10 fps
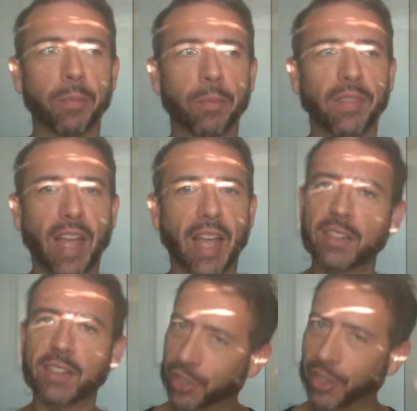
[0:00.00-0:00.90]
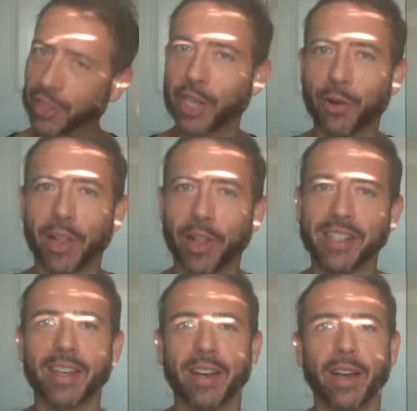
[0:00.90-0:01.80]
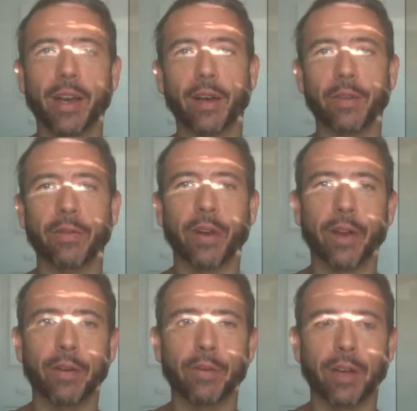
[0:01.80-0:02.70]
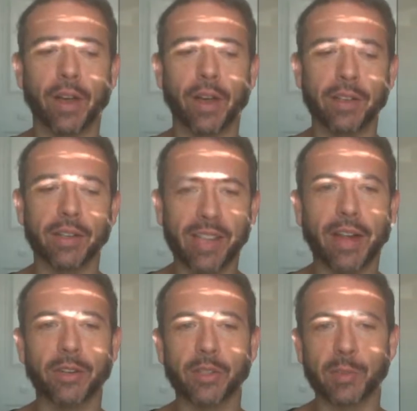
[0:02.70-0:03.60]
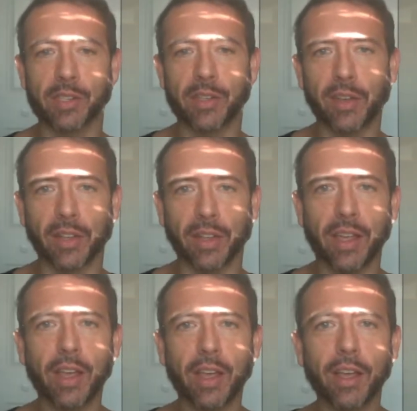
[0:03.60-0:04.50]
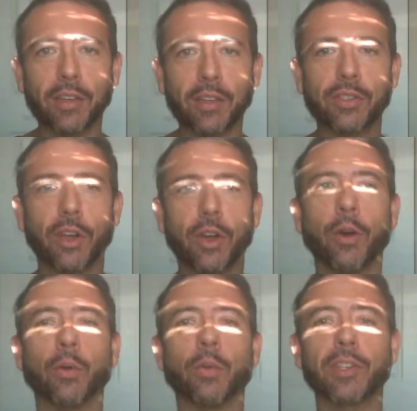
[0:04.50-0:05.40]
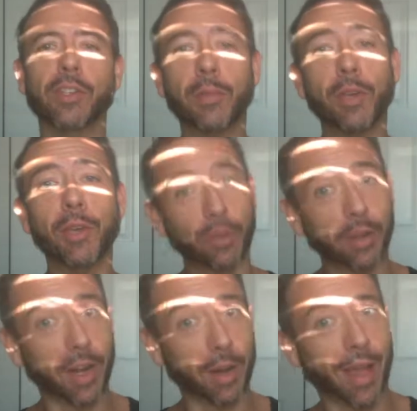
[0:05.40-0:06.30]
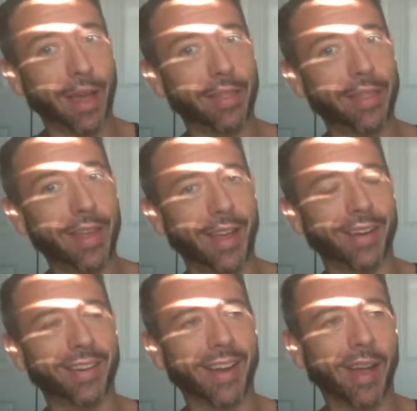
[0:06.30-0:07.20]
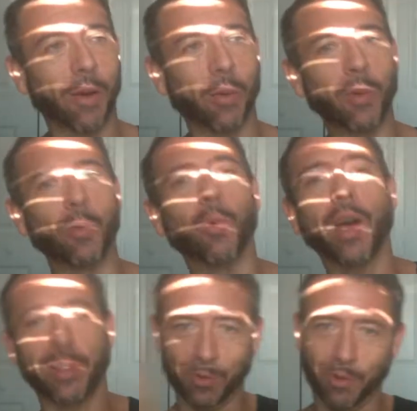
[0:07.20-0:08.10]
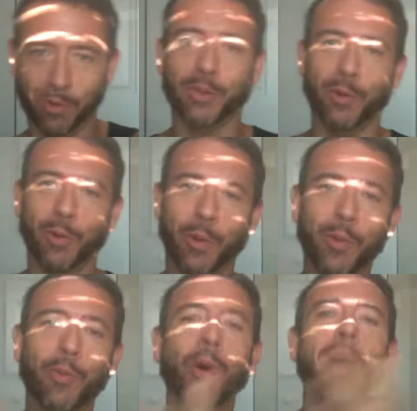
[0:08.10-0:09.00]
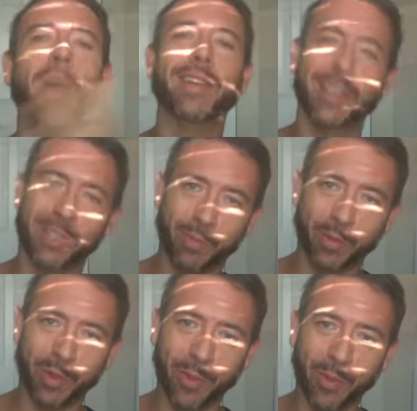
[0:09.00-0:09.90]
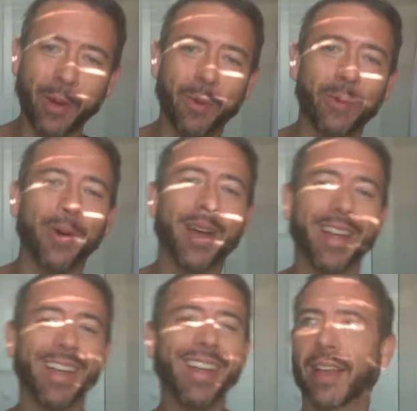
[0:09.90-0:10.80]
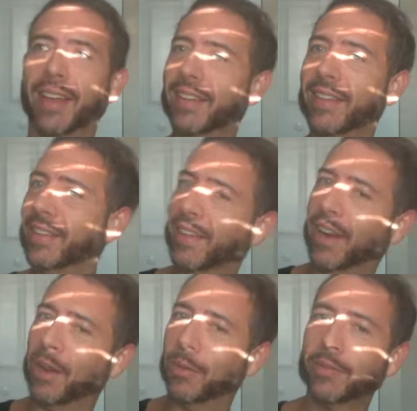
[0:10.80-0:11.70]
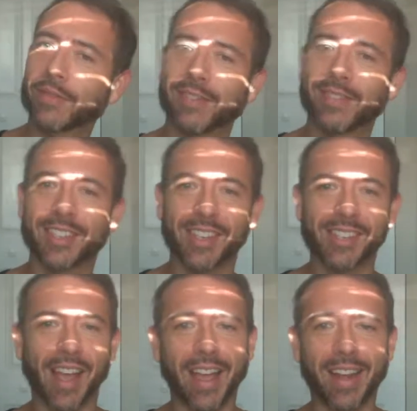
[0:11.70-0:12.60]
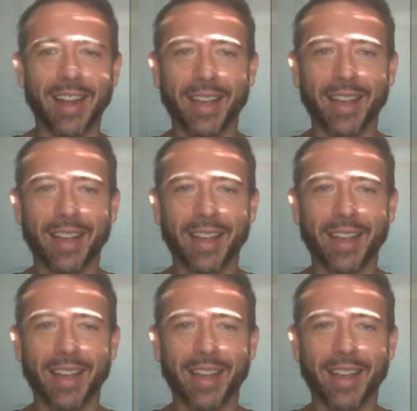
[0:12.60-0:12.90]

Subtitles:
that's the general idea of Saturn specifically. So this could be a good and a bad thing. Now, we want structure, we want discipline, we don't want, you know, society